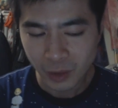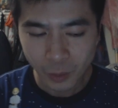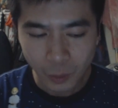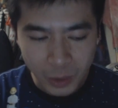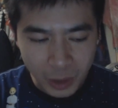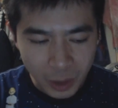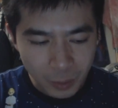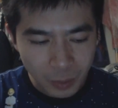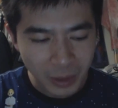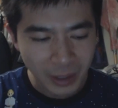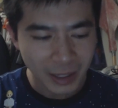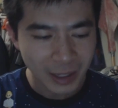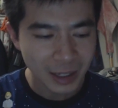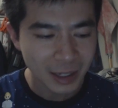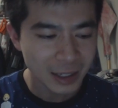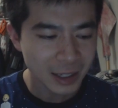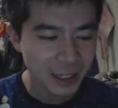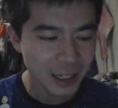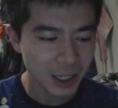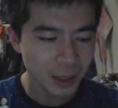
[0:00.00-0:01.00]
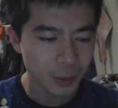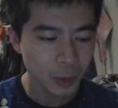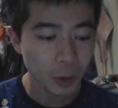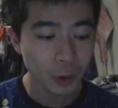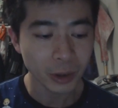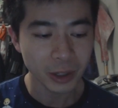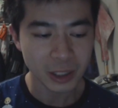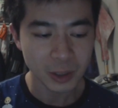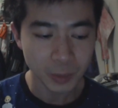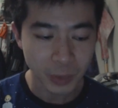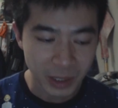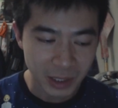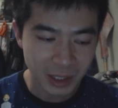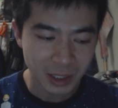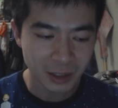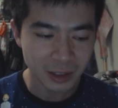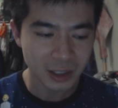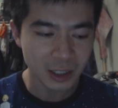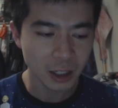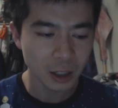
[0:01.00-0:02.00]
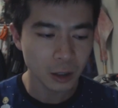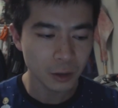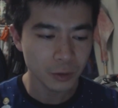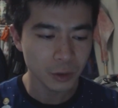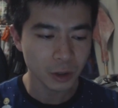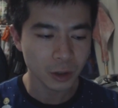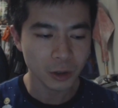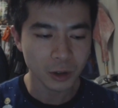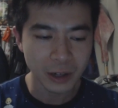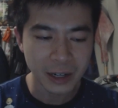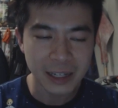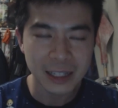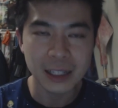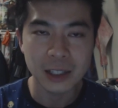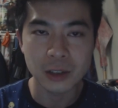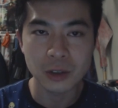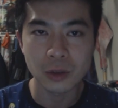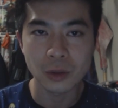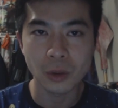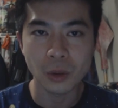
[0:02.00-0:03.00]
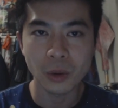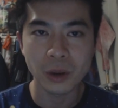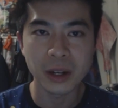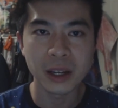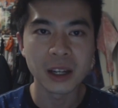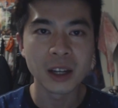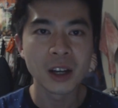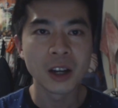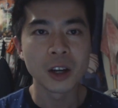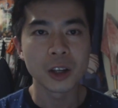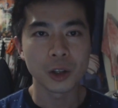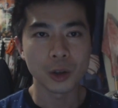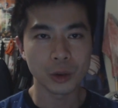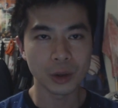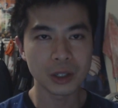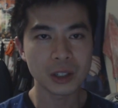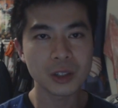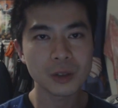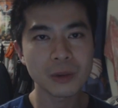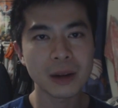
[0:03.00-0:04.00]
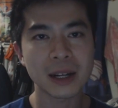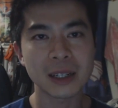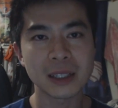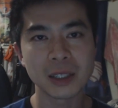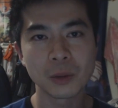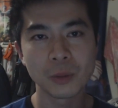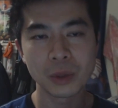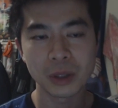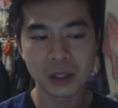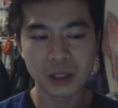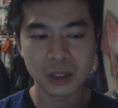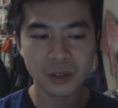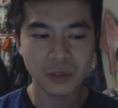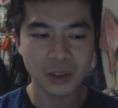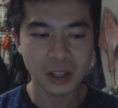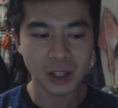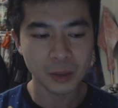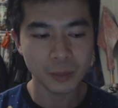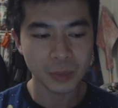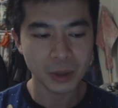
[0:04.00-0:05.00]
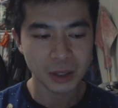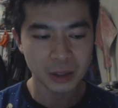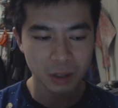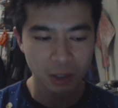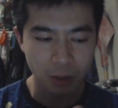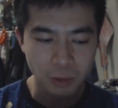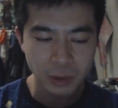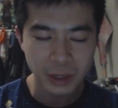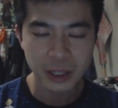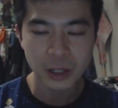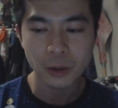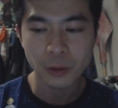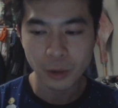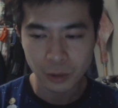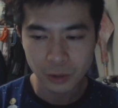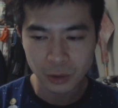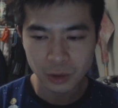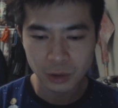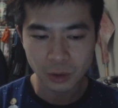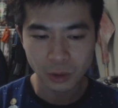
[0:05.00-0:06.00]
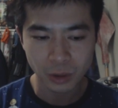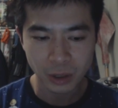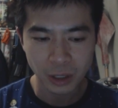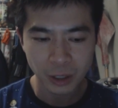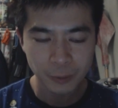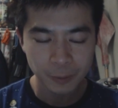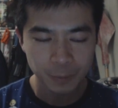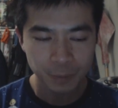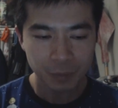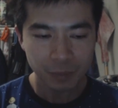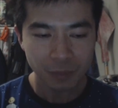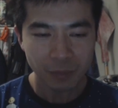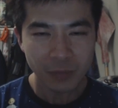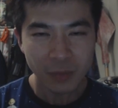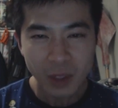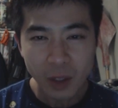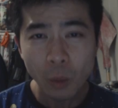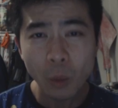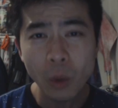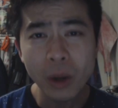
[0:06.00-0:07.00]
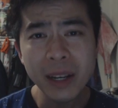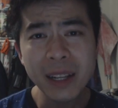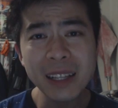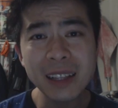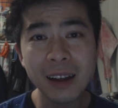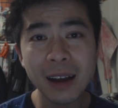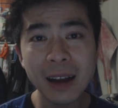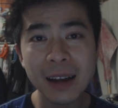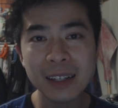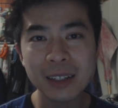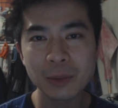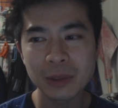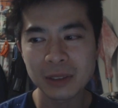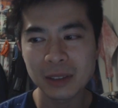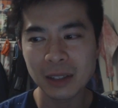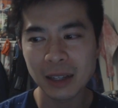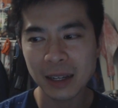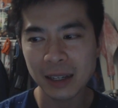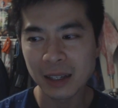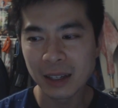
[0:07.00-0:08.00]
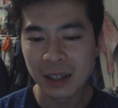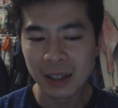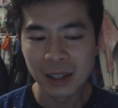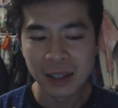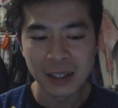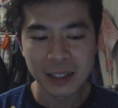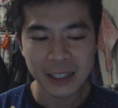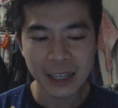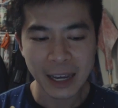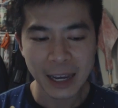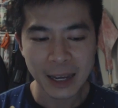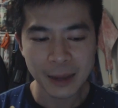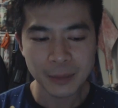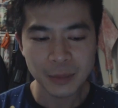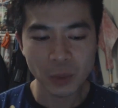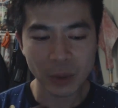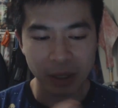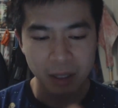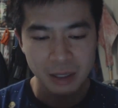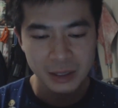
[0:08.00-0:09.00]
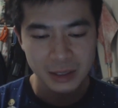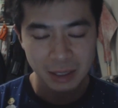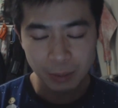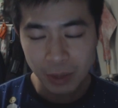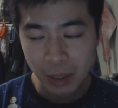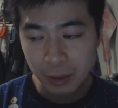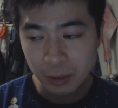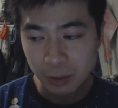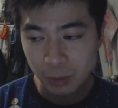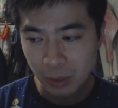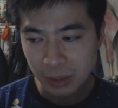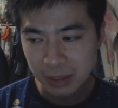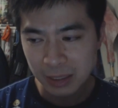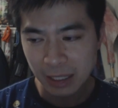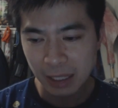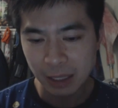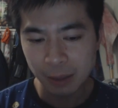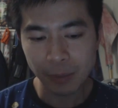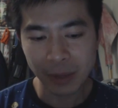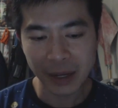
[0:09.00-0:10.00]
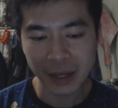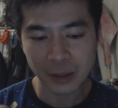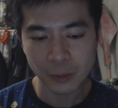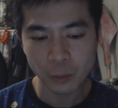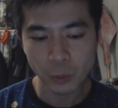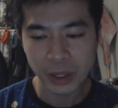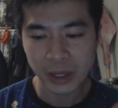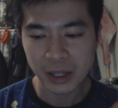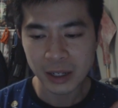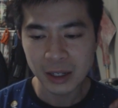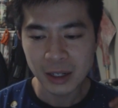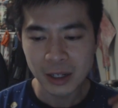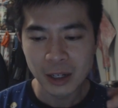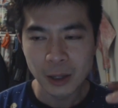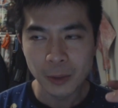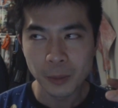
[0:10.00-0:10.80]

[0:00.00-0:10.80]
when you play a game, you're expressing yourself, you're creating a story, you're interacting with the developer to create your own story. What he liked was like games where sometimes the ones he'd made where